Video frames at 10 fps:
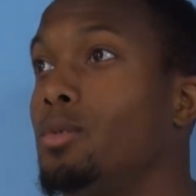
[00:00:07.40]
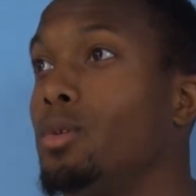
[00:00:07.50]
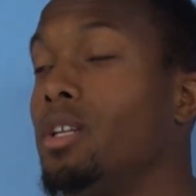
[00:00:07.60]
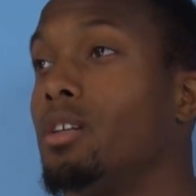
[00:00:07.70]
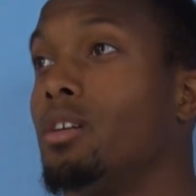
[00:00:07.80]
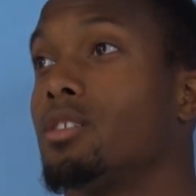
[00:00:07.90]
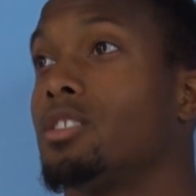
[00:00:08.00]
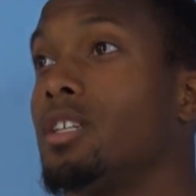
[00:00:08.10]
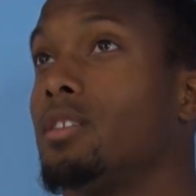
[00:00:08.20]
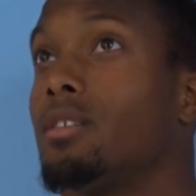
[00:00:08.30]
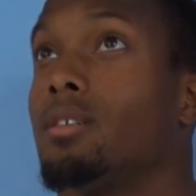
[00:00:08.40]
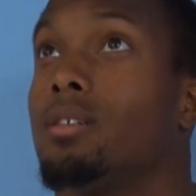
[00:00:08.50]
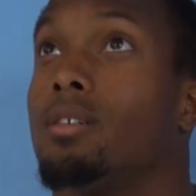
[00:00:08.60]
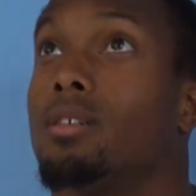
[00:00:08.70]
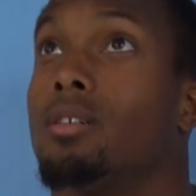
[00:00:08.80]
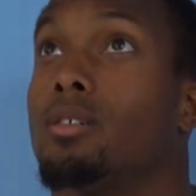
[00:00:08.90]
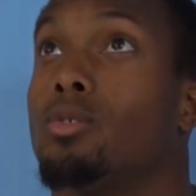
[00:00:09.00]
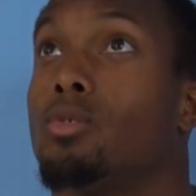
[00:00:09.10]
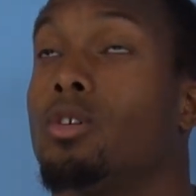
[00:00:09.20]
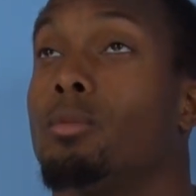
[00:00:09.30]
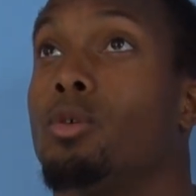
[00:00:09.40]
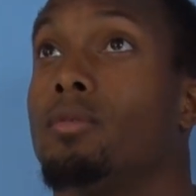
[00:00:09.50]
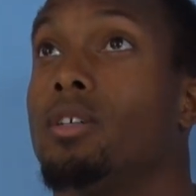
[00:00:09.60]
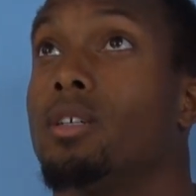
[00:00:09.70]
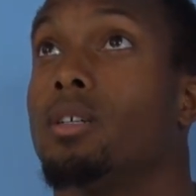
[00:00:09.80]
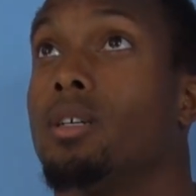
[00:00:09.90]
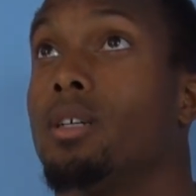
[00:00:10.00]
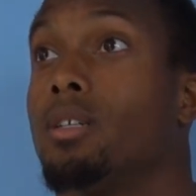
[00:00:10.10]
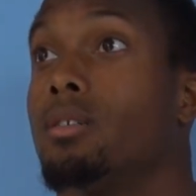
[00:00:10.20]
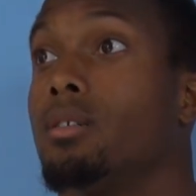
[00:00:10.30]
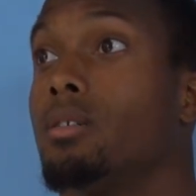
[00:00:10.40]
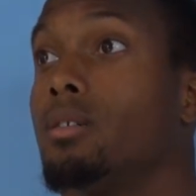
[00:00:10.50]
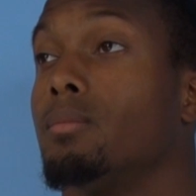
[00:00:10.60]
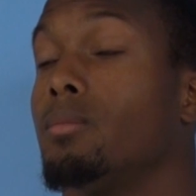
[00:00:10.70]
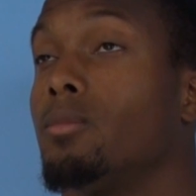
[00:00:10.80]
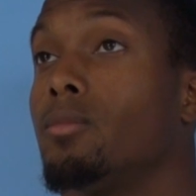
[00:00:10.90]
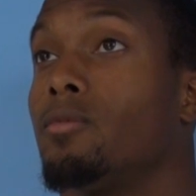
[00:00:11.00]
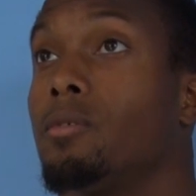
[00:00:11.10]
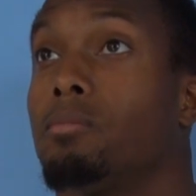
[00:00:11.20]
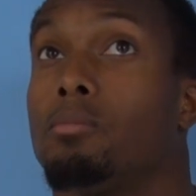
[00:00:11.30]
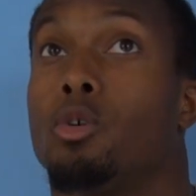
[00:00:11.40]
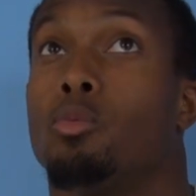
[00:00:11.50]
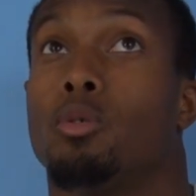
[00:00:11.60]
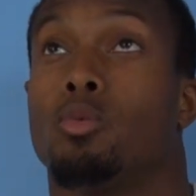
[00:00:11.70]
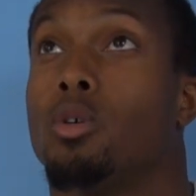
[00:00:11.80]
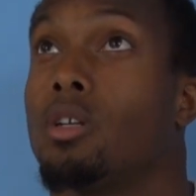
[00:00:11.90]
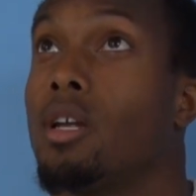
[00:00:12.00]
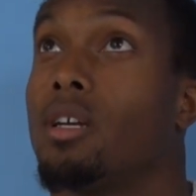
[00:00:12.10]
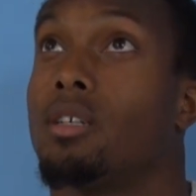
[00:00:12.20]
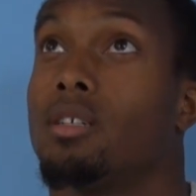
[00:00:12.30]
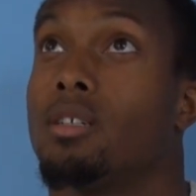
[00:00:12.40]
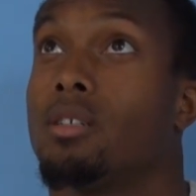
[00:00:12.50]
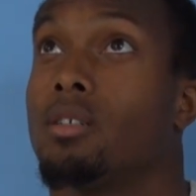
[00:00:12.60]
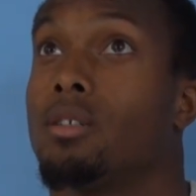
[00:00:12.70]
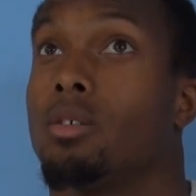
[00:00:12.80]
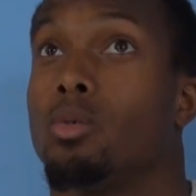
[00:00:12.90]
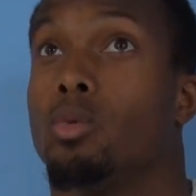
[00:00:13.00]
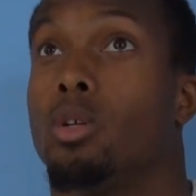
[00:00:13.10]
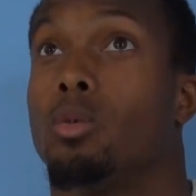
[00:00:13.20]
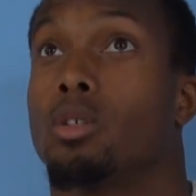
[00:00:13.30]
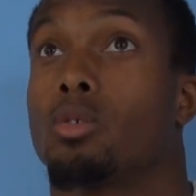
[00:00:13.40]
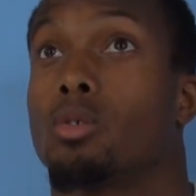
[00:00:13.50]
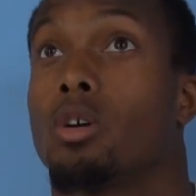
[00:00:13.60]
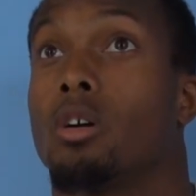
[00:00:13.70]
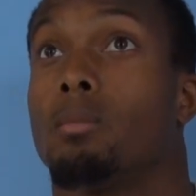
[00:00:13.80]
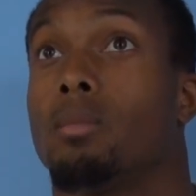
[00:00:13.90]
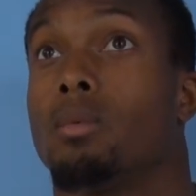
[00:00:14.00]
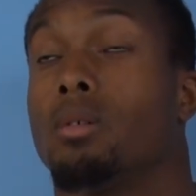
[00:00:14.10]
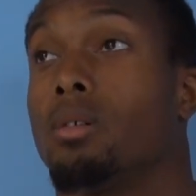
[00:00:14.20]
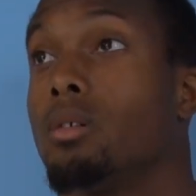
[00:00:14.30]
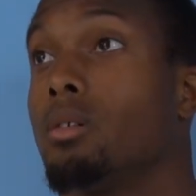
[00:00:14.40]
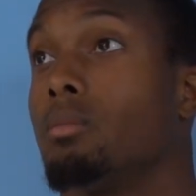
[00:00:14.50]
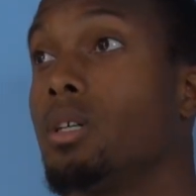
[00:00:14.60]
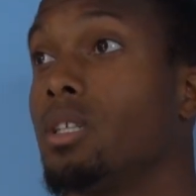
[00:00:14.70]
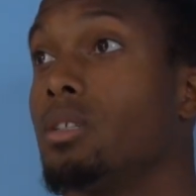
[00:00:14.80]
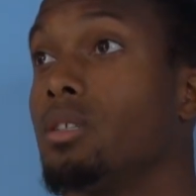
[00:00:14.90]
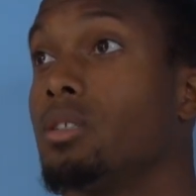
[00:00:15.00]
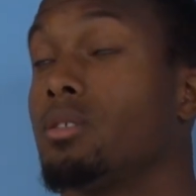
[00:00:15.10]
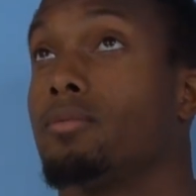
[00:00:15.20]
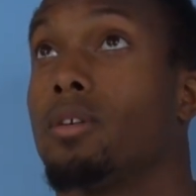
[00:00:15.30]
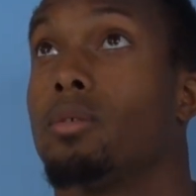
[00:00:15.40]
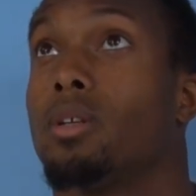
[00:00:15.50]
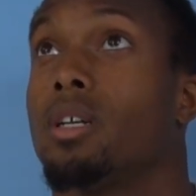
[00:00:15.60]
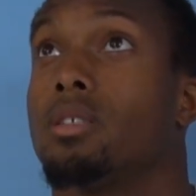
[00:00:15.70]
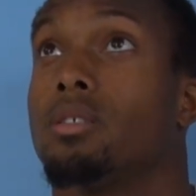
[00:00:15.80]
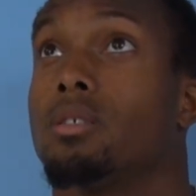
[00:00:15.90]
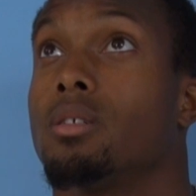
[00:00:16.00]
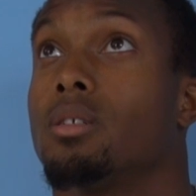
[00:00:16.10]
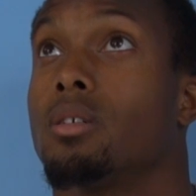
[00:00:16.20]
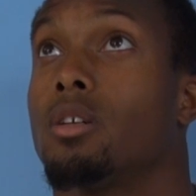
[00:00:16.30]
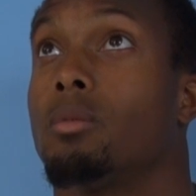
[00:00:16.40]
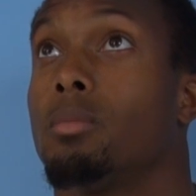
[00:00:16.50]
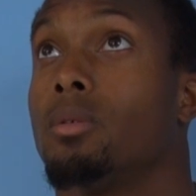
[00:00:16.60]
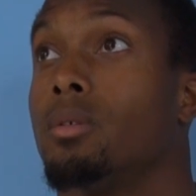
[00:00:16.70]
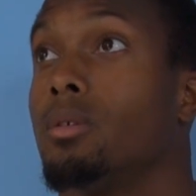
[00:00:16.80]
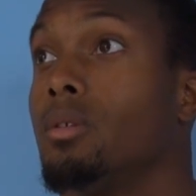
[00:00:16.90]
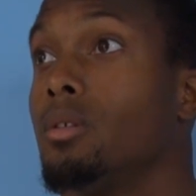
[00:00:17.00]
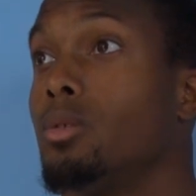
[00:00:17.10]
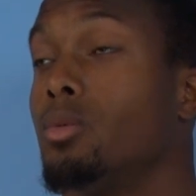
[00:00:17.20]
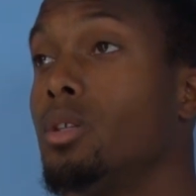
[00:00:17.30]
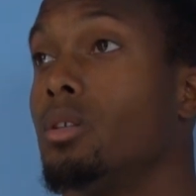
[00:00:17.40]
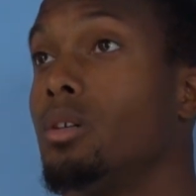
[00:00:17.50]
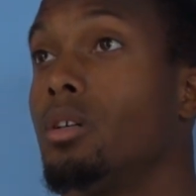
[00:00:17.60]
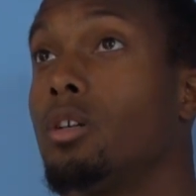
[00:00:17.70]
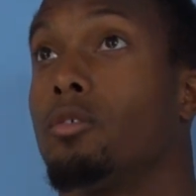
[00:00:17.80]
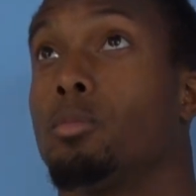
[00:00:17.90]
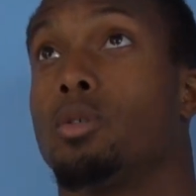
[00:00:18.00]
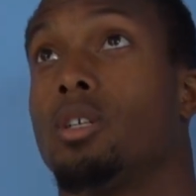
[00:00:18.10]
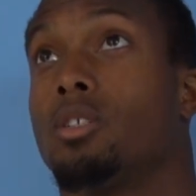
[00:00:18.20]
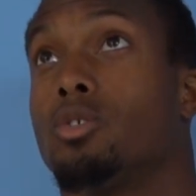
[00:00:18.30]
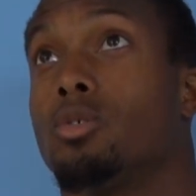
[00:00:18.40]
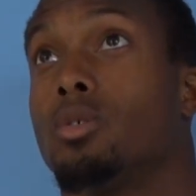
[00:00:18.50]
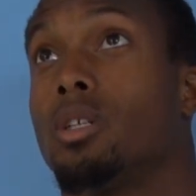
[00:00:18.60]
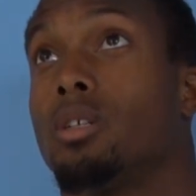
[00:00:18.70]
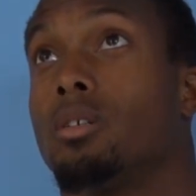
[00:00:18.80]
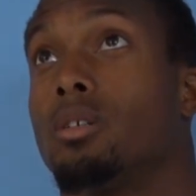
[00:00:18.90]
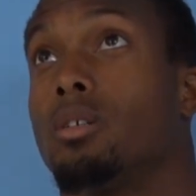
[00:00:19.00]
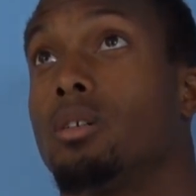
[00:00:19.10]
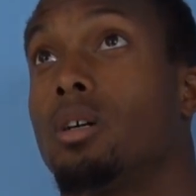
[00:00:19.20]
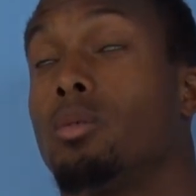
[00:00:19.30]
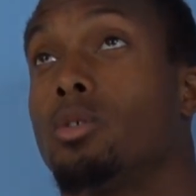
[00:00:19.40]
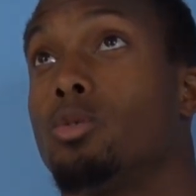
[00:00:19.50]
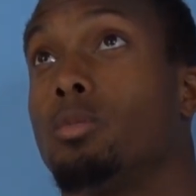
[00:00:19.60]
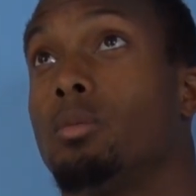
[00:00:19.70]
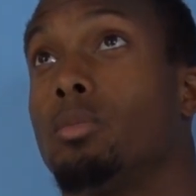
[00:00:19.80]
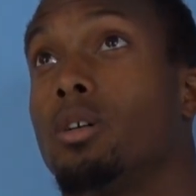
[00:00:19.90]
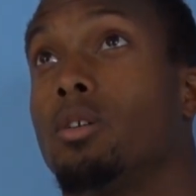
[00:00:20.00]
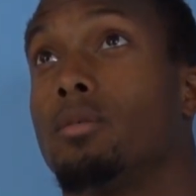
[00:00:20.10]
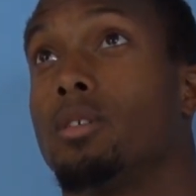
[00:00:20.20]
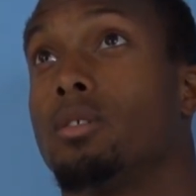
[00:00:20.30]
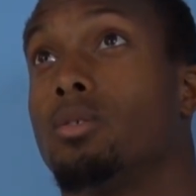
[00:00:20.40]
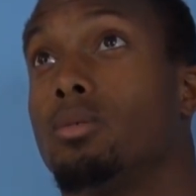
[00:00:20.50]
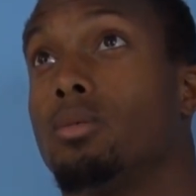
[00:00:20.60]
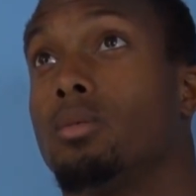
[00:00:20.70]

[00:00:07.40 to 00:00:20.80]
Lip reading: We had a long chat to come over here, and from moment one I really wanted to come. I think this is a very nice club with a lot of potential, and I want to be part of it. So,